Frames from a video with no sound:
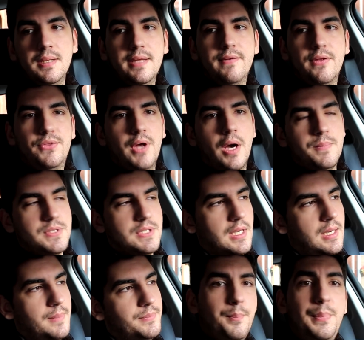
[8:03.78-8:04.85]
leave a thumbs
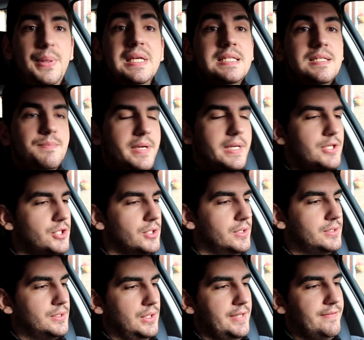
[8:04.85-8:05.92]
up. Please make sure
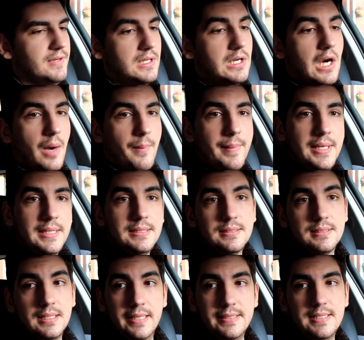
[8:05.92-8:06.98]
to leave a
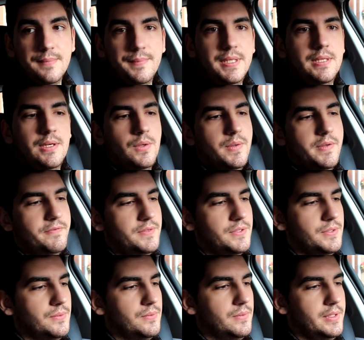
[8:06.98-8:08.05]
comment letting me know if
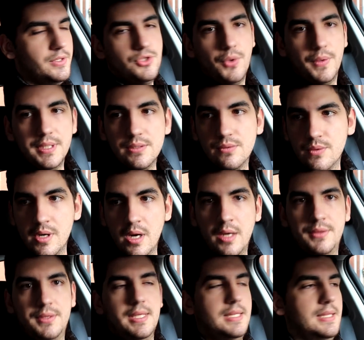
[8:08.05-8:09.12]
you enjoyed it or not,
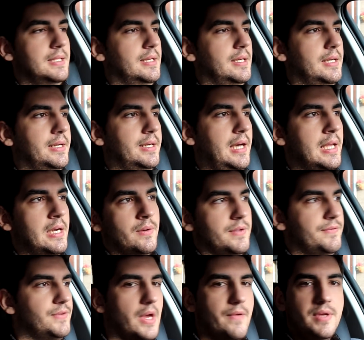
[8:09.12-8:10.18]
and I don't know,
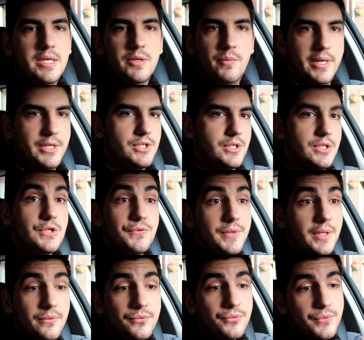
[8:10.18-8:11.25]
if you have any questions,
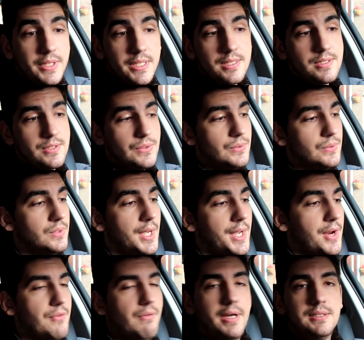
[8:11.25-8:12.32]
feel free to
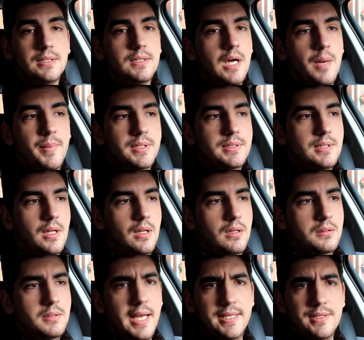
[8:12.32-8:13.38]
write a comment.
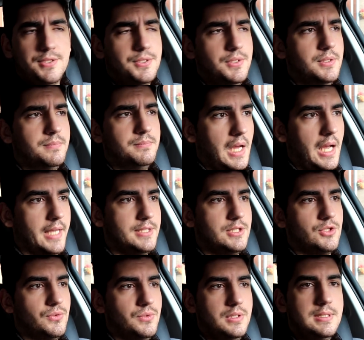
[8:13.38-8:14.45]
I'll answer as
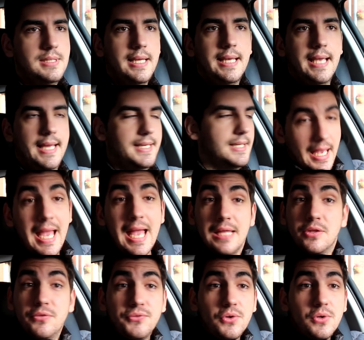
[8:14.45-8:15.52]
soon as I can.
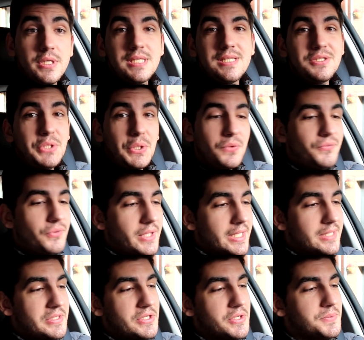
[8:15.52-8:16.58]
And of course, don't
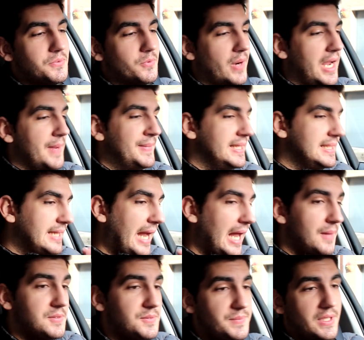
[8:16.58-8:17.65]
forget to subscribe. It
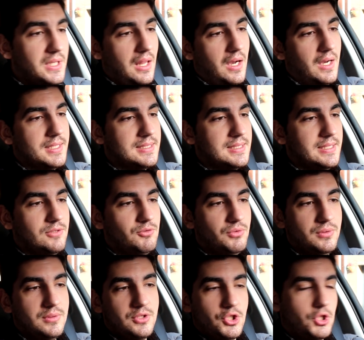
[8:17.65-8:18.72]
helps me a lot. It
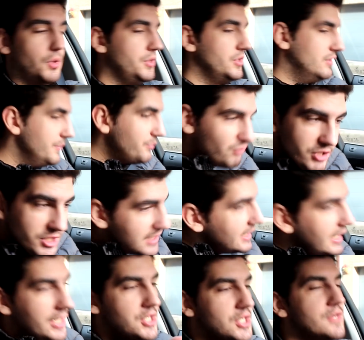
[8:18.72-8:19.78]
will show your
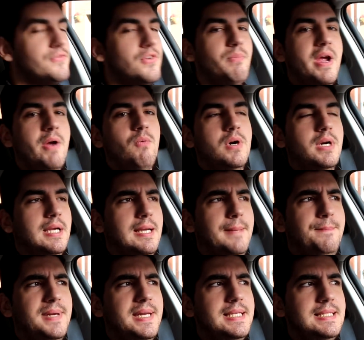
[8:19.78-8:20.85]
appreciation for my work.
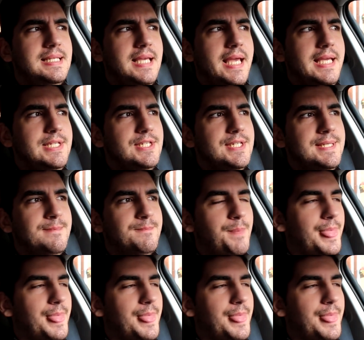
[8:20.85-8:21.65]
Appreciation